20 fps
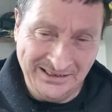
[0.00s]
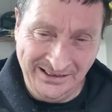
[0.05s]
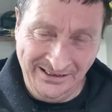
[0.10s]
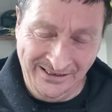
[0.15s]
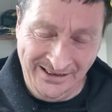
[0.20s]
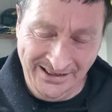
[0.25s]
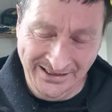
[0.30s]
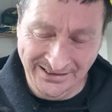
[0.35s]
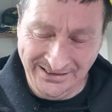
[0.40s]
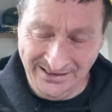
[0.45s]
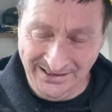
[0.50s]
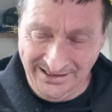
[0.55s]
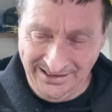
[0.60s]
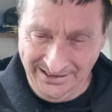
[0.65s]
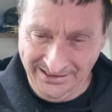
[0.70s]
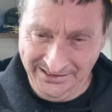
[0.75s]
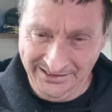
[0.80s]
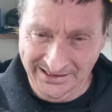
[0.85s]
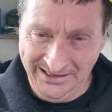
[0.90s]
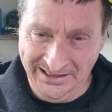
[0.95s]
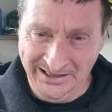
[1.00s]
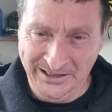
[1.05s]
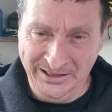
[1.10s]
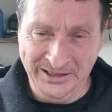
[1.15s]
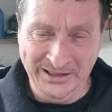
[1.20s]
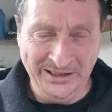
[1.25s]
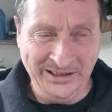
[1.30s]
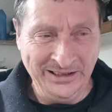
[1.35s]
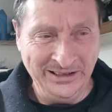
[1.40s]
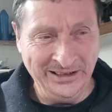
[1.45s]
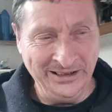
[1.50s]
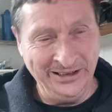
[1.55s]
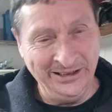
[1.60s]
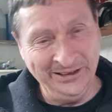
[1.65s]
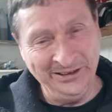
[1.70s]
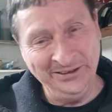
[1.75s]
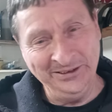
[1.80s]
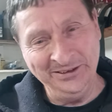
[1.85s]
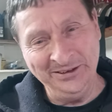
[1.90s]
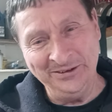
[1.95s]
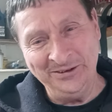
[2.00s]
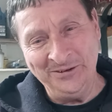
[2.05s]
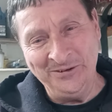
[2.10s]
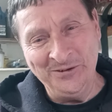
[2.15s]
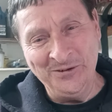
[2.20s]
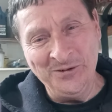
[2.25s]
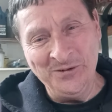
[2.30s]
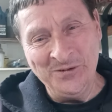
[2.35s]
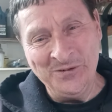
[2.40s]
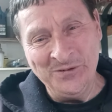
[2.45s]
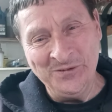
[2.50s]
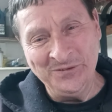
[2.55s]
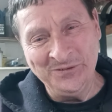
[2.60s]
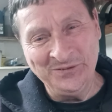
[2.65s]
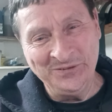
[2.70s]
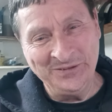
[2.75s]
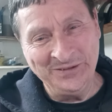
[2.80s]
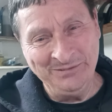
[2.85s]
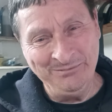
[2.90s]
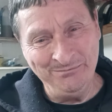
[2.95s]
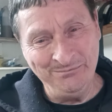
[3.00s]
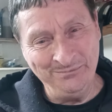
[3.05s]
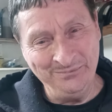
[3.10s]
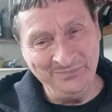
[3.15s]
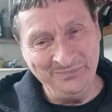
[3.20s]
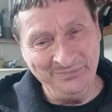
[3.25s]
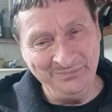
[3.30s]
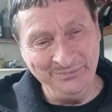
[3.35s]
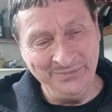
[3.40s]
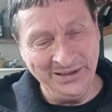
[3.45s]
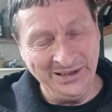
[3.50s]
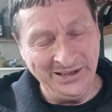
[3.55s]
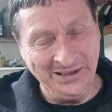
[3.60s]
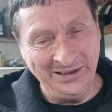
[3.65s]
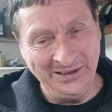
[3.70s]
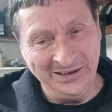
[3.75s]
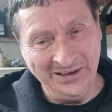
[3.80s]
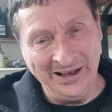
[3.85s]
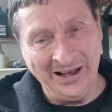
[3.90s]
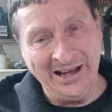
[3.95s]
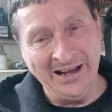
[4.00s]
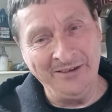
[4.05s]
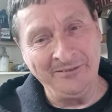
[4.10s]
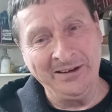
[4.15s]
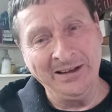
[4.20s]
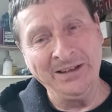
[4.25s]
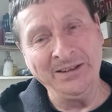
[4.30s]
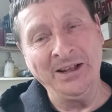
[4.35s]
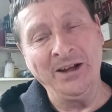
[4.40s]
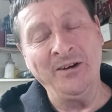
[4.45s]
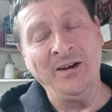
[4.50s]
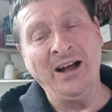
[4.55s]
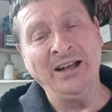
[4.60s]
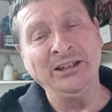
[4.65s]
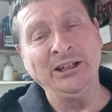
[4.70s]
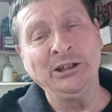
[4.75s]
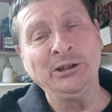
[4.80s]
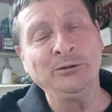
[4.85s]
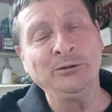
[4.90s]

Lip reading: John Causey and the whole bit. I already know it has a